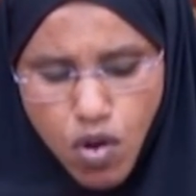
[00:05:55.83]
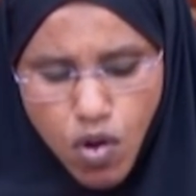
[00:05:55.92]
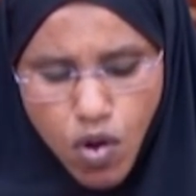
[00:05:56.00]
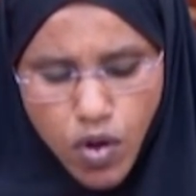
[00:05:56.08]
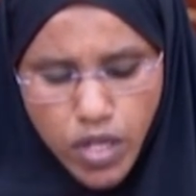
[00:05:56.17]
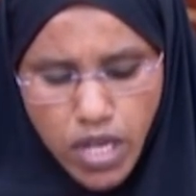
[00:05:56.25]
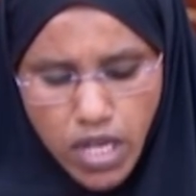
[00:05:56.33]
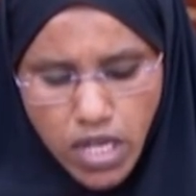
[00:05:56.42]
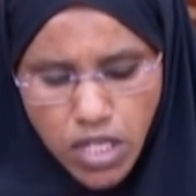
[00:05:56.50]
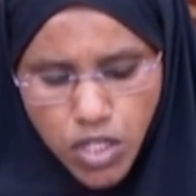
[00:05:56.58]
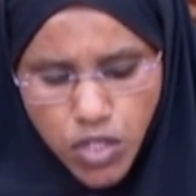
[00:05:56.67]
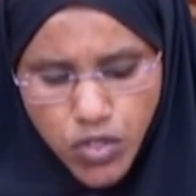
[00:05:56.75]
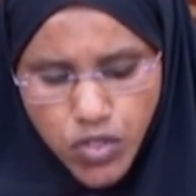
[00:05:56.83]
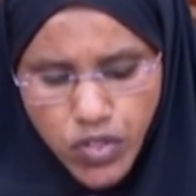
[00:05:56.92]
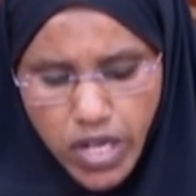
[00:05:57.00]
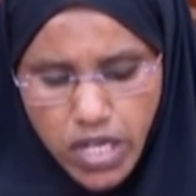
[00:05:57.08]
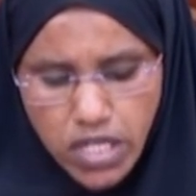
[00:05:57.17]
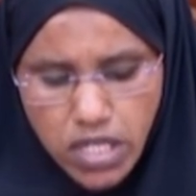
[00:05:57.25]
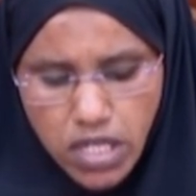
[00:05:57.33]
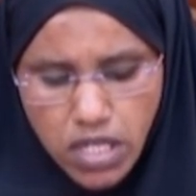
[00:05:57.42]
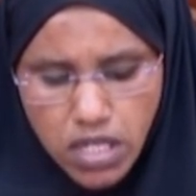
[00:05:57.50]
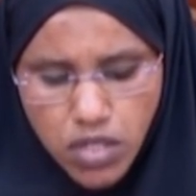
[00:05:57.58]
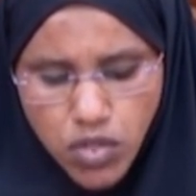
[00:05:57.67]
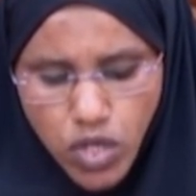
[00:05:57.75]
on the issues raised
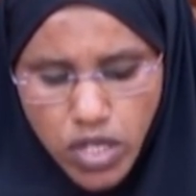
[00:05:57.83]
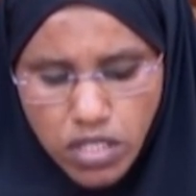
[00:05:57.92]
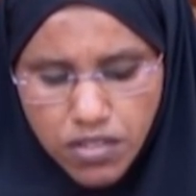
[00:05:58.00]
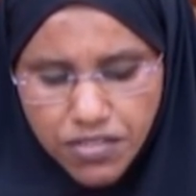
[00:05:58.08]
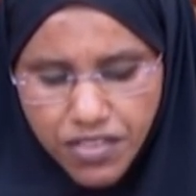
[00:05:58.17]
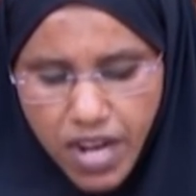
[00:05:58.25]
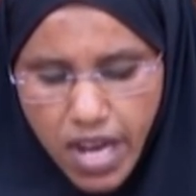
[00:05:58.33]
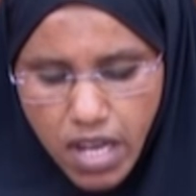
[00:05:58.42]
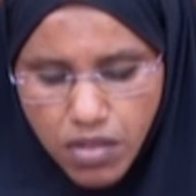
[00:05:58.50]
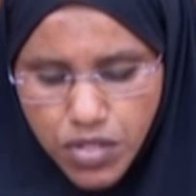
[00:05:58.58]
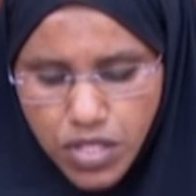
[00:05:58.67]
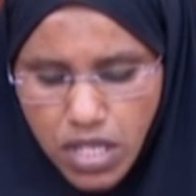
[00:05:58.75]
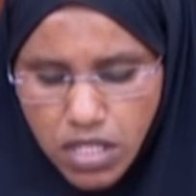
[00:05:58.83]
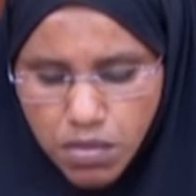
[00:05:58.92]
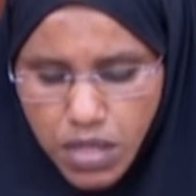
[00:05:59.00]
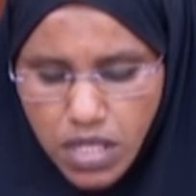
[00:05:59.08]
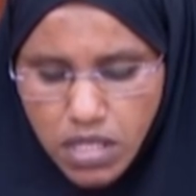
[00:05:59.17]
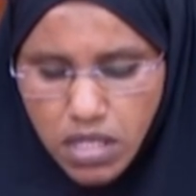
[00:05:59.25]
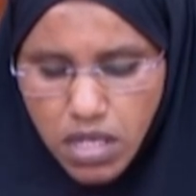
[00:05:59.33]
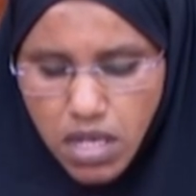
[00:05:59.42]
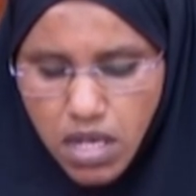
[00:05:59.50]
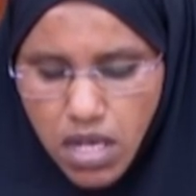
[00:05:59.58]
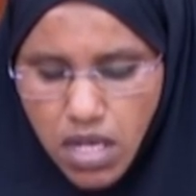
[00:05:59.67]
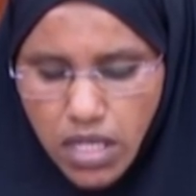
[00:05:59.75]
in 25 statements
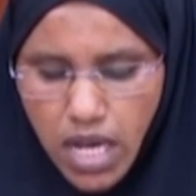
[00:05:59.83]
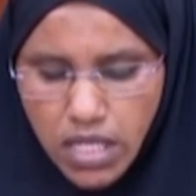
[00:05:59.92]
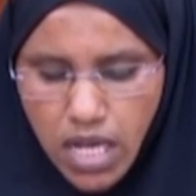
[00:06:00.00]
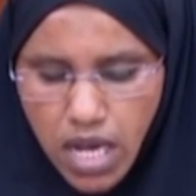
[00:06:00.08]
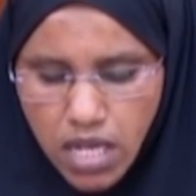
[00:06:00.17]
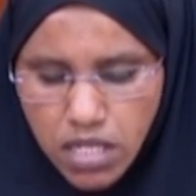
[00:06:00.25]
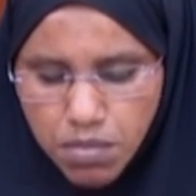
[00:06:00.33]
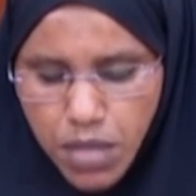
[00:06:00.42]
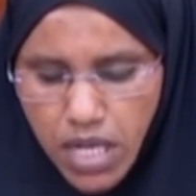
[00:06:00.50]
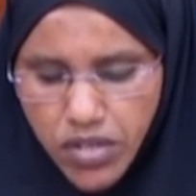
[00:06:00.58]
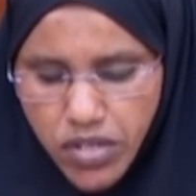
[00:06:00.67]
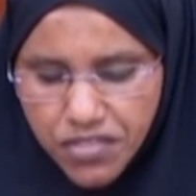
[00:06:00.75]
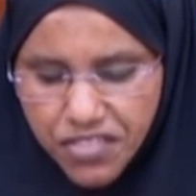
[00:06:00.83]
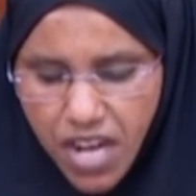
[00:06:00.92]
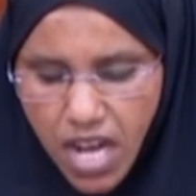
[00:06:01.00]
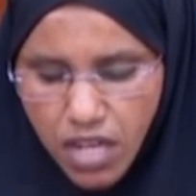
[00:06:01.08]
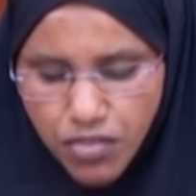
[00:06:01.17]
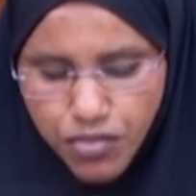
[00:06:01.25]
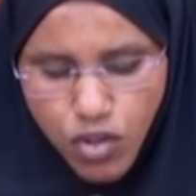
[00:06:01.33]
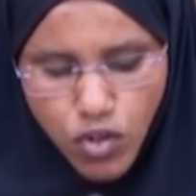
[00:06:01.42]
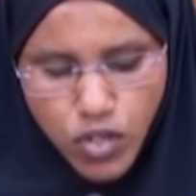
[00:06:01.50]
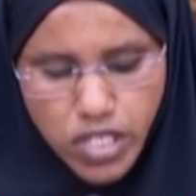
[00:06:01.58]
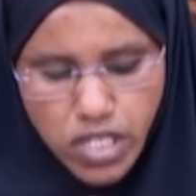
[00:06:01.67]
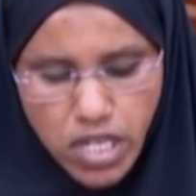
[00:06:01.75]
that has been referred for
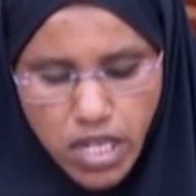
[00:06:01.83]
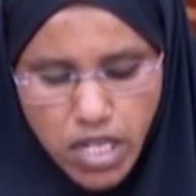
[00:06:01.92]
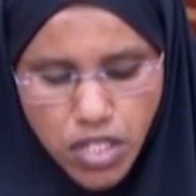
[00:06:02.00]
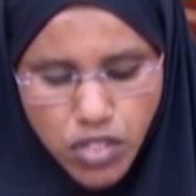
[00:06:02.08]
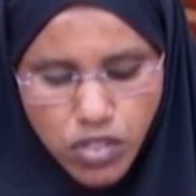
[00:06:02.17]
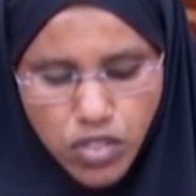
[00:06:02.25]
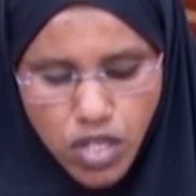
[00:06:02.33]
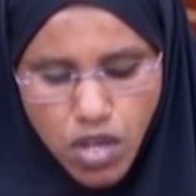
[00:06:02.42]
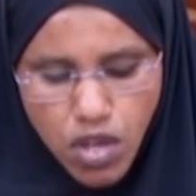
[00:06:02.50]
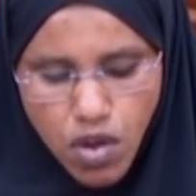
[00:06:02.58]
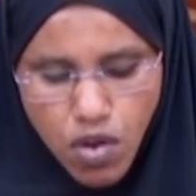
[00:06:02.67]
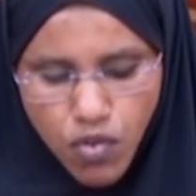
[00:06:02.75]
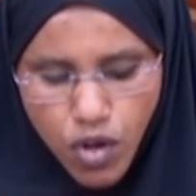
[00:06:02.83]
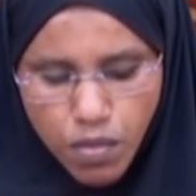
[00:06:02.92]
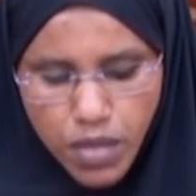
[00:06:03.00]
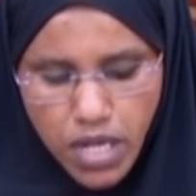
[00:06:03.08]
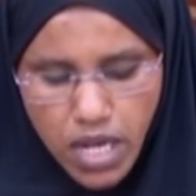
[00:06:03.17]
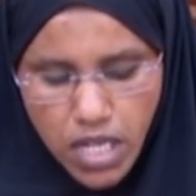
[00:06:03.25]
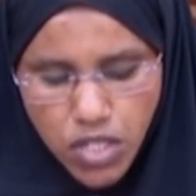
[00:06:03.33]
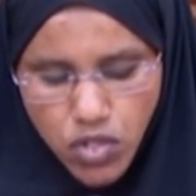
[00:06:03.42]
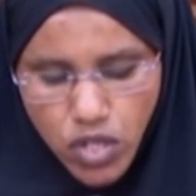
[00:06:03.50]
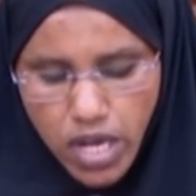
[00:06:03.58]
consideration from the national